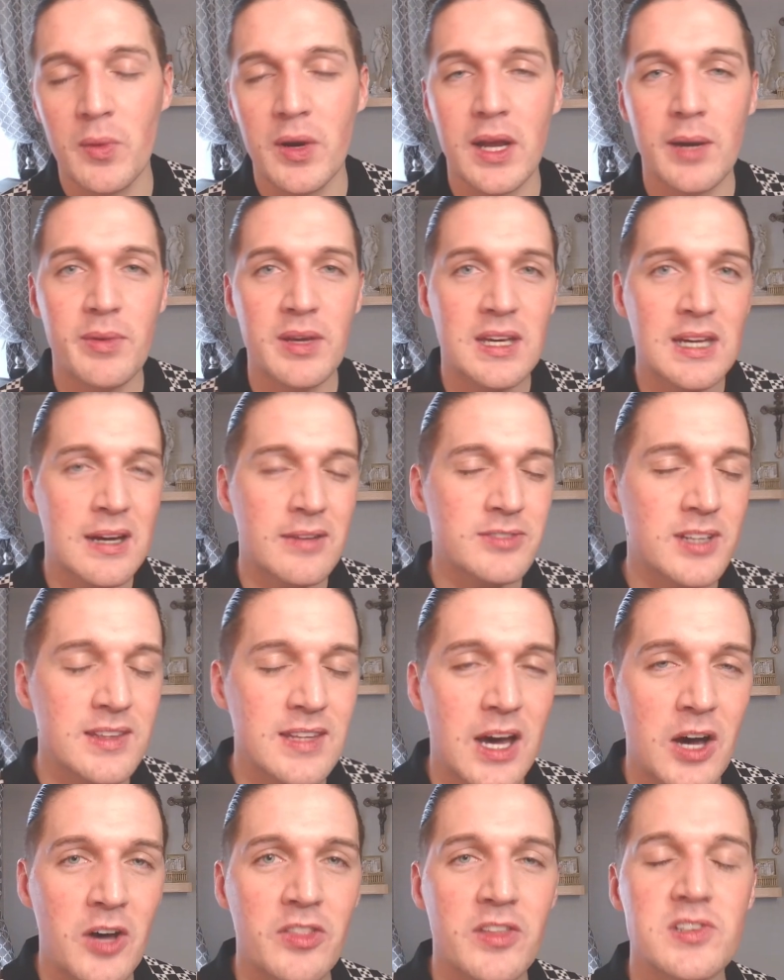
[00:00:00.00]
We're going to be covering
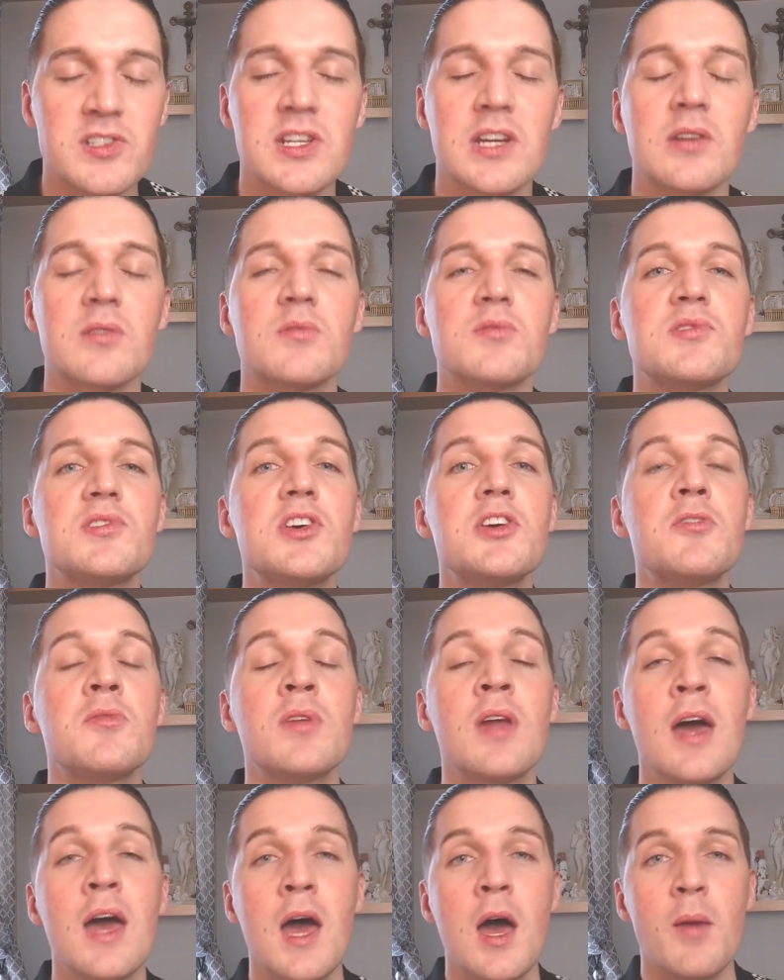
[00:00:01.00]
that on the channel
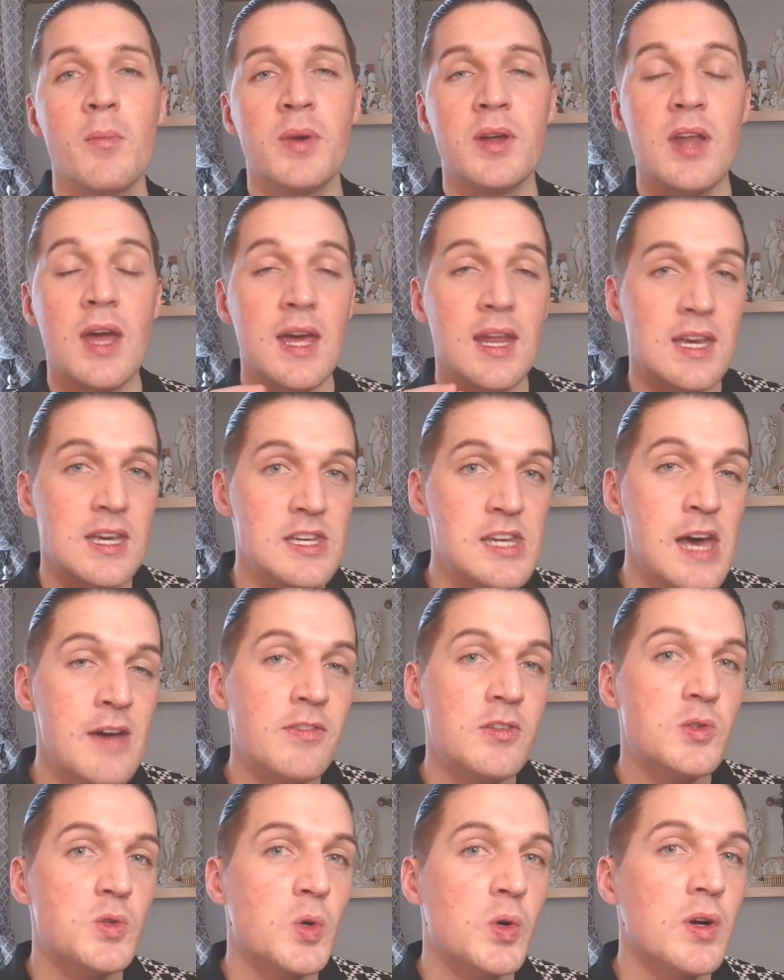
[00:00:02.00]
soon, but
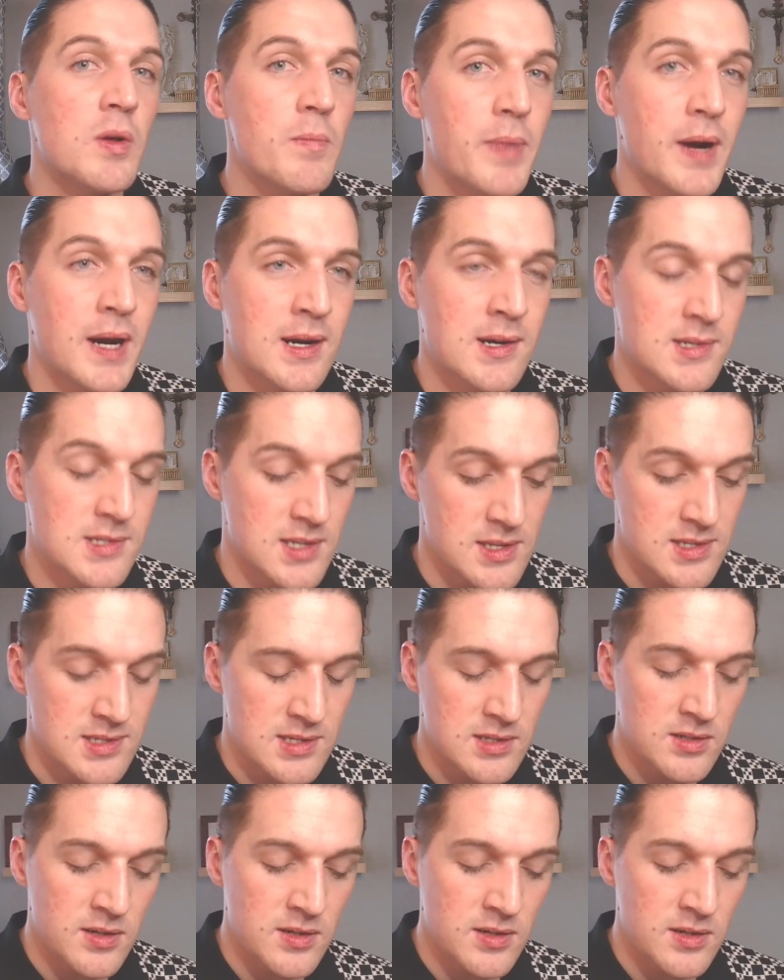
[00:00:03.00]
never draw comparisons.